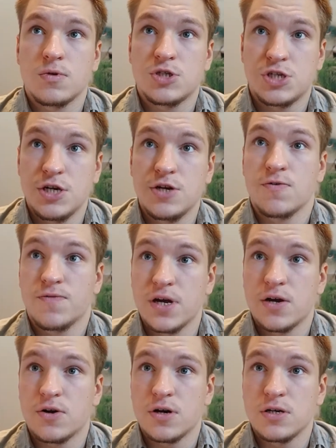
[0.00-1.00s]
Chito
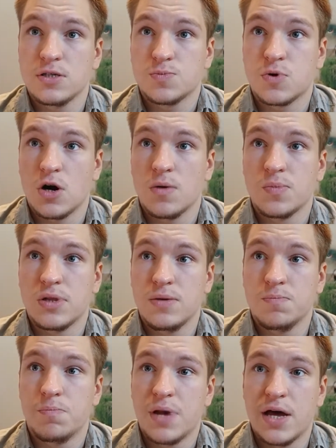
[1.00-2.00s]
Vera is probably
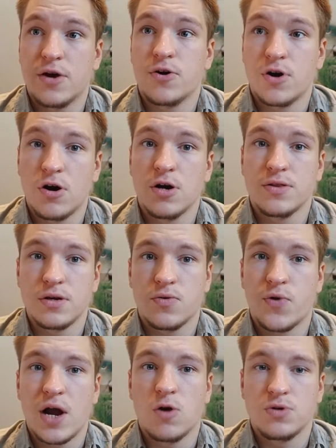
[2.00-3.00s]
better on the
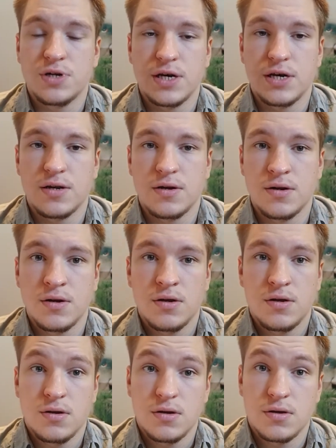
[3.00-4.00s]
ground
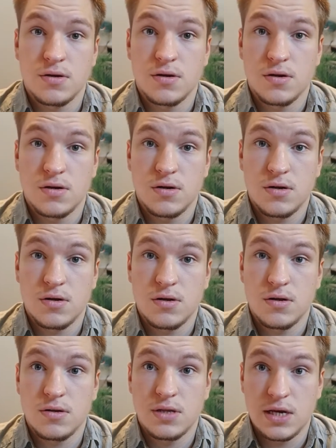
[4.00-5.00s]

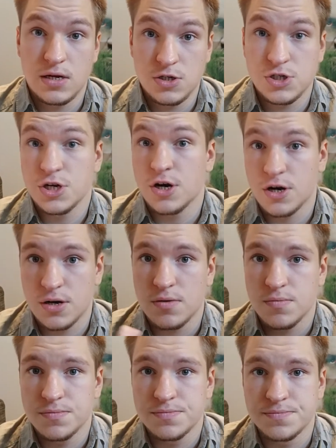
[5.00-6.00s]
than Sean.
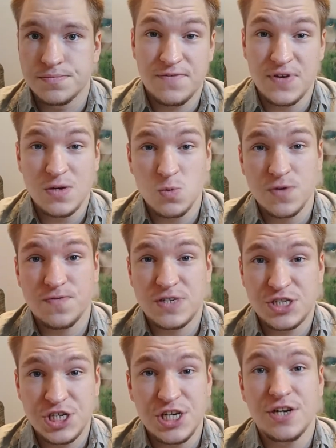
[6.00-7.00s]
Thing with
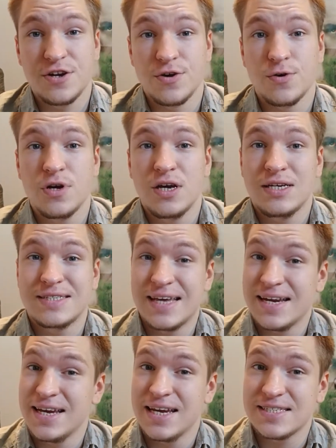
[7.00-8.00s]
Chito is
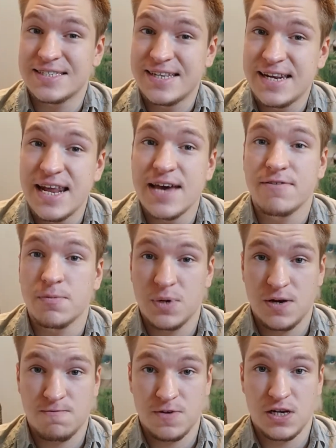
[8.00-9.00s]
that he has never
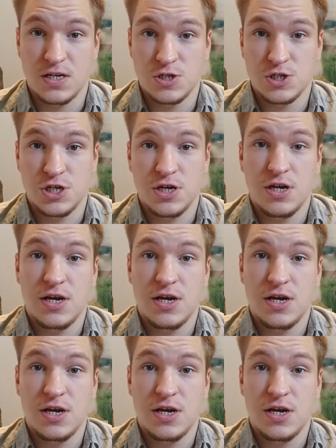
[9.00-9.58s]
been finished.